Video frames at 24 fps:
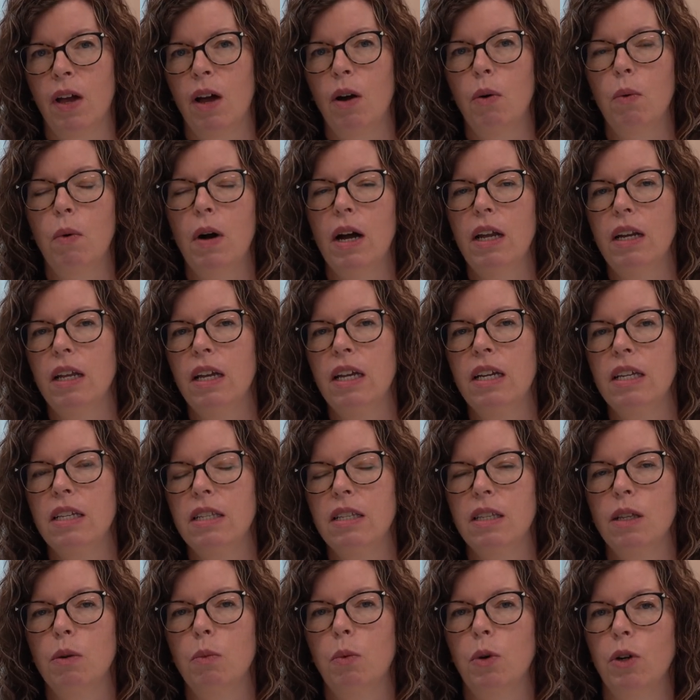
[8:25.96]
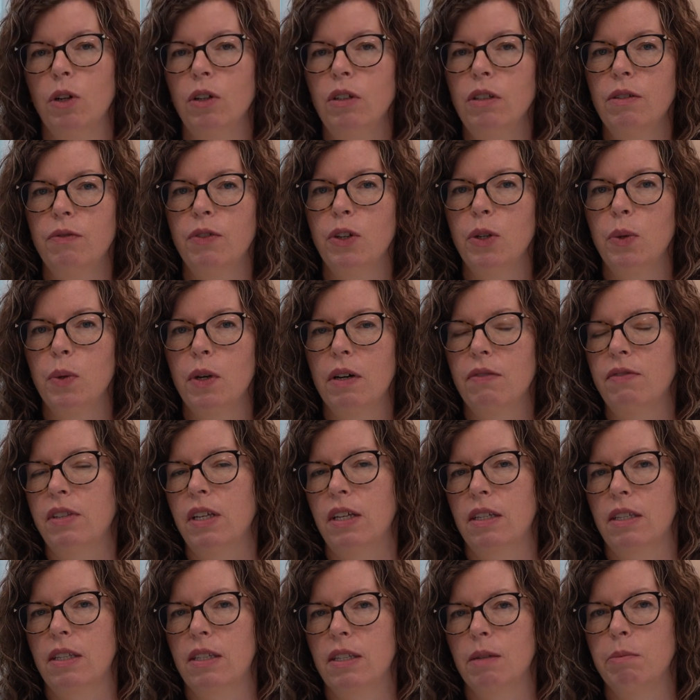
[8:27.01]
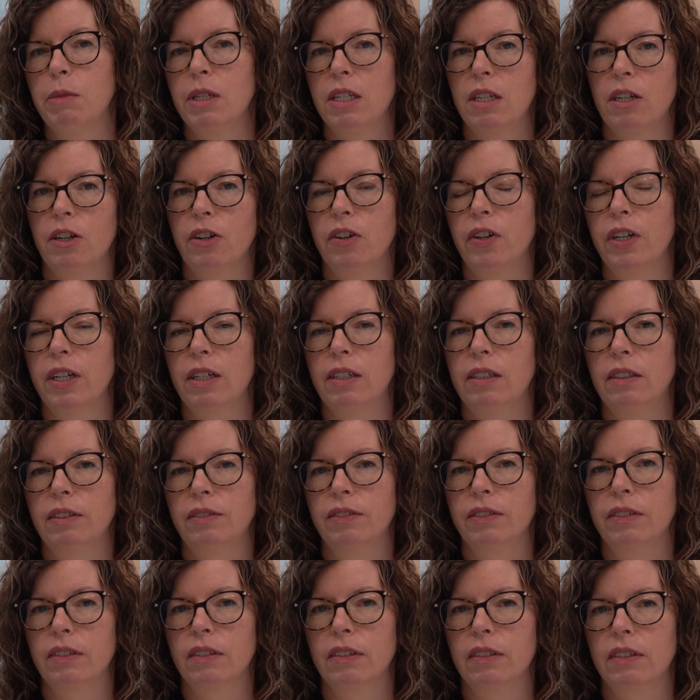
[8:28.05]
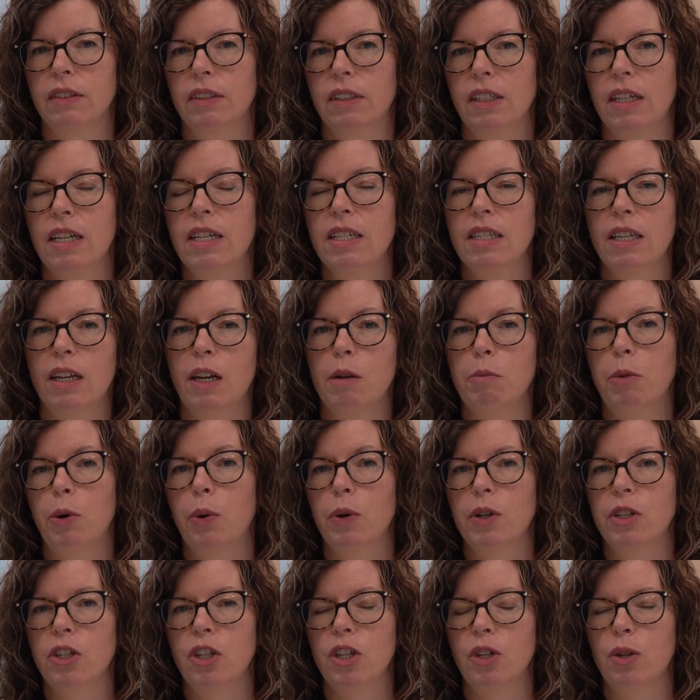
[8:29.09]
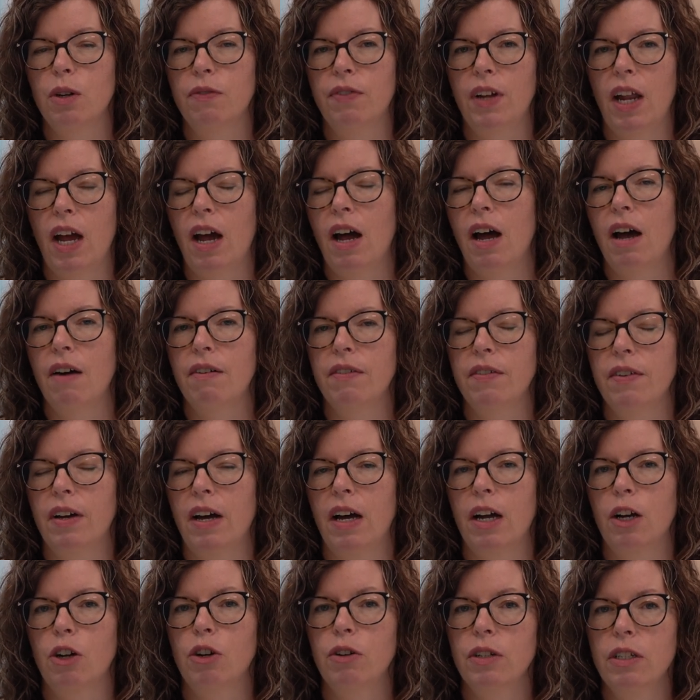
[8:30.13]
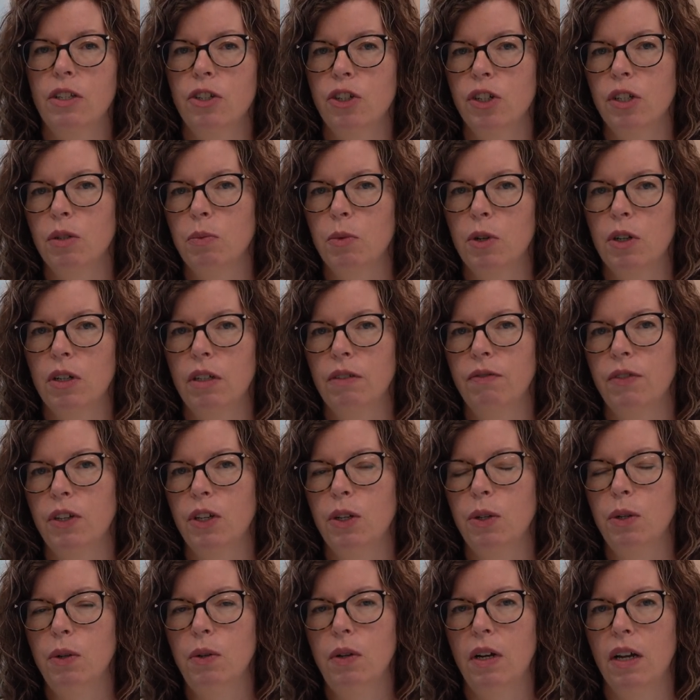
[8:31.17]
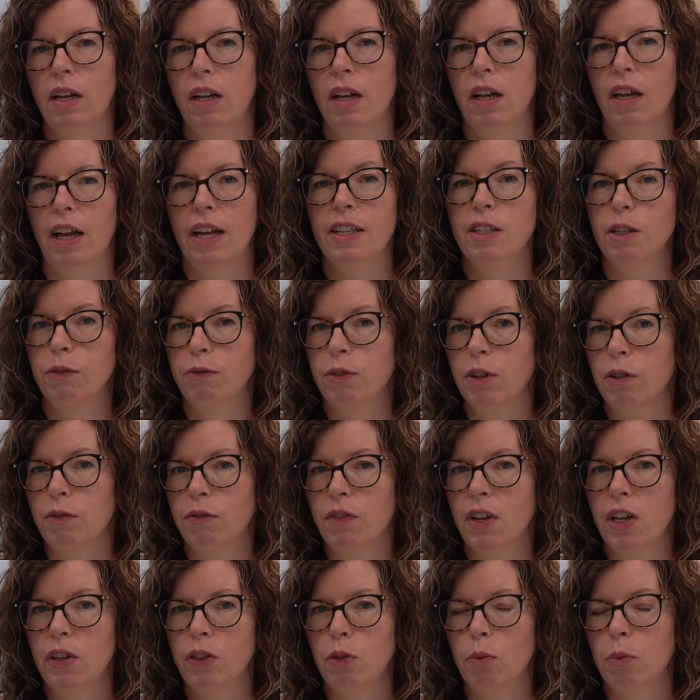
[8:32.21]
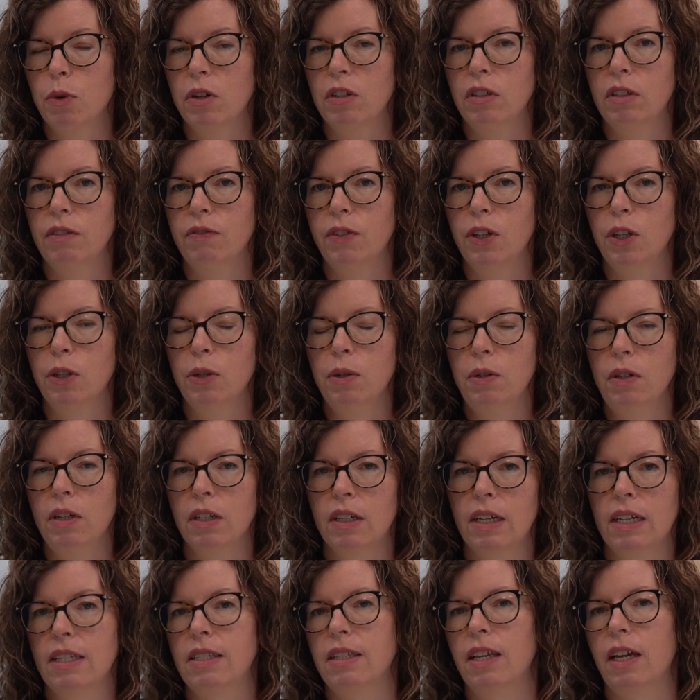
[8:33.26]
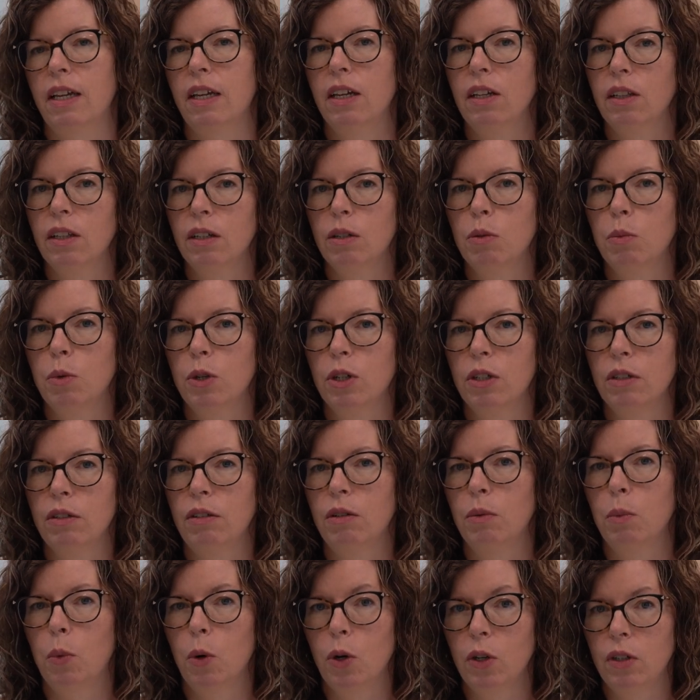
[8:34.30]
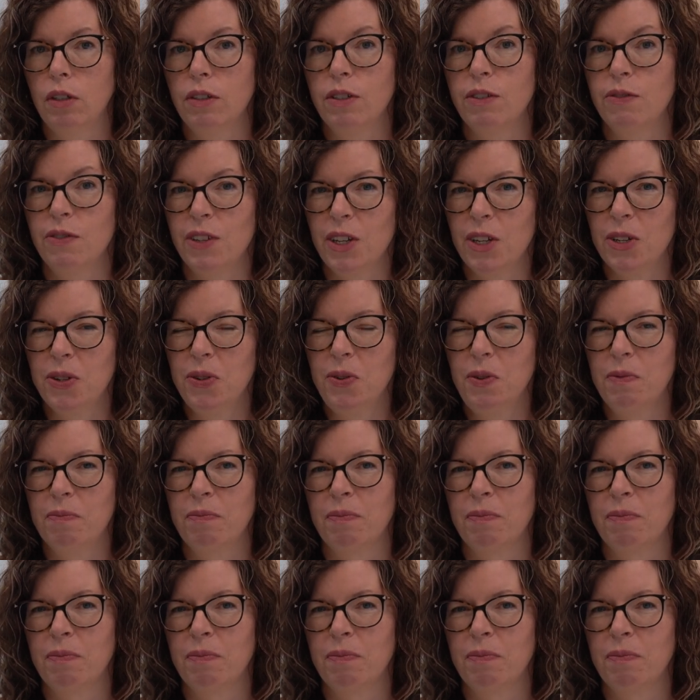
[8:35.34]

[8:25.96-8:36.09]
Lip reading: What is the worldview of this material? Is it important to you if it has a Christian worldview, a different faith worldview, a secular worldview?